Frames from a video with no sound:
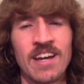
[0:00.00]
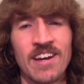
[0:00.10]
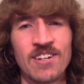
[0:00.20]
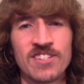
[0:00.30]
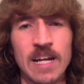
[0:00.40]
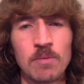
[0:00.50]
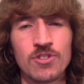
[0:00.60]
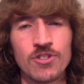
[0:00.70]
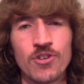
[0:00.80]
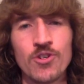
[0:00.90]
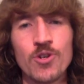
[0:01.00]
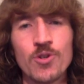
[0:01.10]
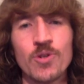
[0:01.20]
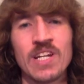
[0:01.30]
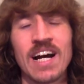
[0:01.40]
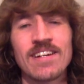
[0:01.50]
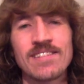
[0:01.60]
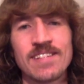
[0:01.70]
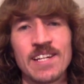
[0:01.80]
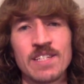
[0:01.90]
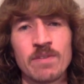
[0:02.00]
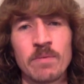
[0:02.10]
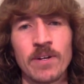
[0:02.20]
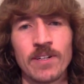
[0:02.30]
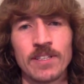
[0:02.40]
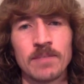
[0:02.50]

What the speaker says: and established the new United States of America.